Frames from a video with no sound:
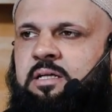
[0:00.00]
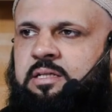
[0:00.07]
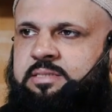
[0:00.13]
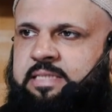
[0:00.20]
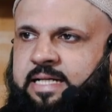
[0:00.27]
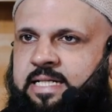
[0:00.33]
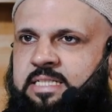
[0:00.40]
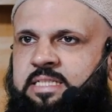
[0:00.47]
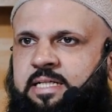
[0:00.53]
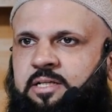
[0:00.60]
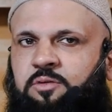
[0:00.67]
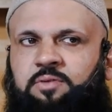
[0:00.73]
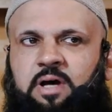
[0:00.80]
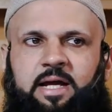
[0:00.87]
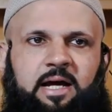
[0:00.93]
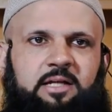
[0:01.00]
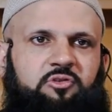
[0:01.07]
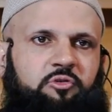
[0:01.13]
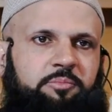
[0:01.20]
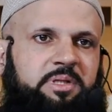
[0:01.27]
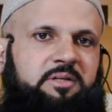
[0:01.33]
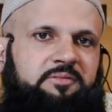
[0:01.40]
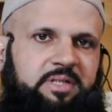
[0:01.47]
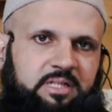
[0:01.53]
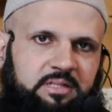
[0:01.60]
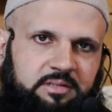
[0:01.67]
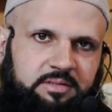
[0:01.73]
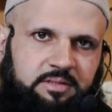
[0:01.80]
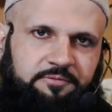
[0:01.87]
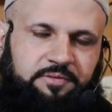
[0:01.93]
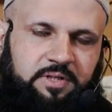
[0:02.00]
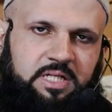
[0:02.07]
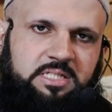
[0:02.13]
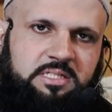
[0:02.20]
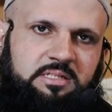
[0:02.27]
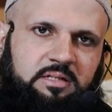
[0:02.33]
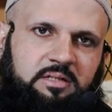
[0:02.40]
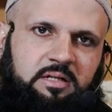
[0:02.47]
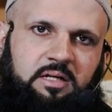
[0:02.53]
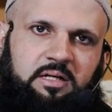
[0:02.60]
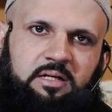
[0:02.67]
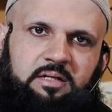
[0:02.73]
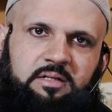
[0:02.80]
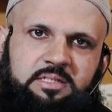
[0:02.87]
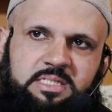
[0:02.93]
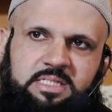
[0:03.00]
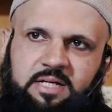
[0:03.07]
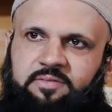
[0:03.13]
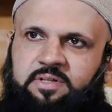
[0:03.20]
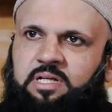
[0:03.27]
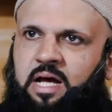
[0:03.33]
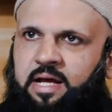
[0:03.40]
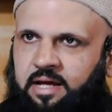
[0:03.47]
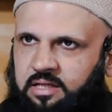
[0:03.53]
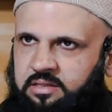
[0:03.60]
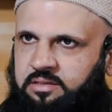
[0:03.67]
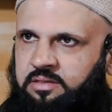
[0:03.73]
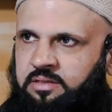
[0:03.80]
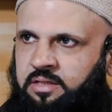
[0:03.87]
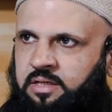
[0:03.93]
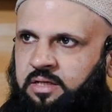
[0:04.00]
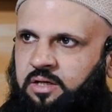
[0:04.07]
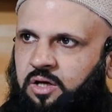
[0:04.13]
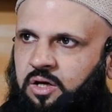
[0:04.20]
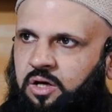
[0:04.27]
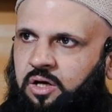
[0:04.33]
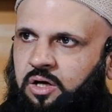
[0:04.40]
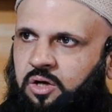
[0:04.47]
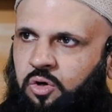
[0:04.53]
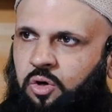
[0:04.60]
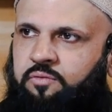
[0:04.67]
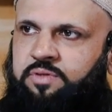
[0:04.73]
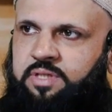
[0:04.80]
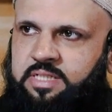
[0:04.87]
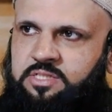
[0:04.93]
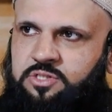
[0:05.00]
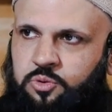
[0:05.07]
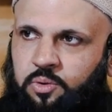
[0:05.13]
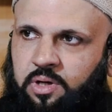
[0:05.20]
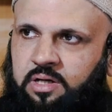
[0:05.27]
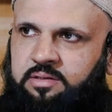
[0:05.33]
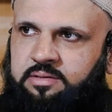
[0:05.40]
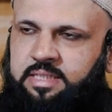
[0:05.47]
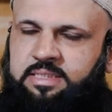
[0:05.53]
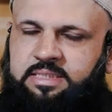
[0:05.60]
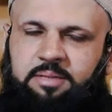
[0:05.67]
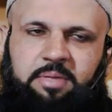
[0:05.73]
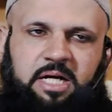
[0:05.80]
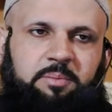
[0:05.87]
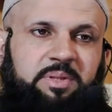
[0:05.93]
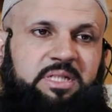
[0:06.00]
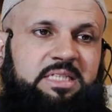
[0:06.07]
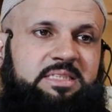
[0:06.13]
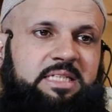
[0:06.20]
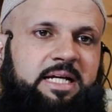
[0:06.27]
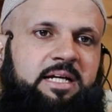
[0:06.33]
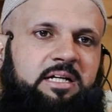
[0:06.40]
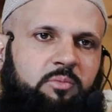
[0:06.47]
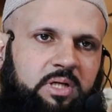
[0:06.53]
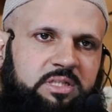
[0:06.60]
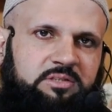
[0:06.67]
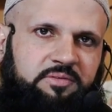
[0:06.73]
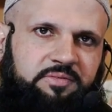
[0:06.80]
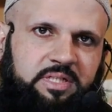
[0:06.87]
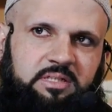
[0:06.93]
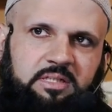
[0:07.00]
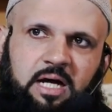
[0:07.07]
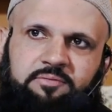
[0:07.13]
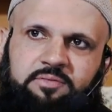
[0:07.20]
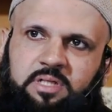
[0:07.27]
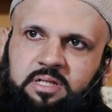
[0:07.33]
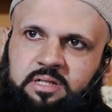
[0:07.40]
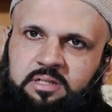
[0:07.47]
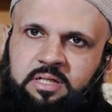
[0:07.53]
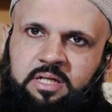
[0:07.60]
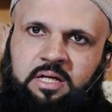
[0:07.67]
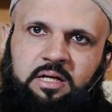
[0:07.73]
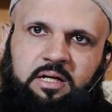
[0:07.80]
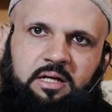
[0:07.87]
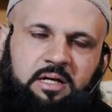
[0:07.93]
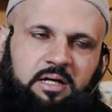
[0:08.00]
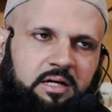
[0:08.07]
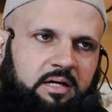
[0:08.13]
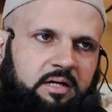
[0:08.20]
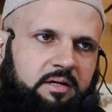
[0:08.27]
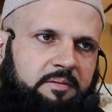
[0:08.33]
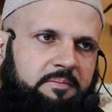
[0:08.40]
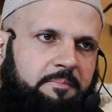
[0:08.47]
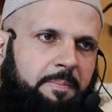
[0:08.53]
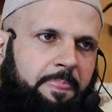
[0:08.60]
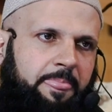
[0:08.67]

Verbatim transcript: second set of ayat to be revealed, the first uh, seven ayat uh, of this surah, they say might be the second ones revealed after... Uh,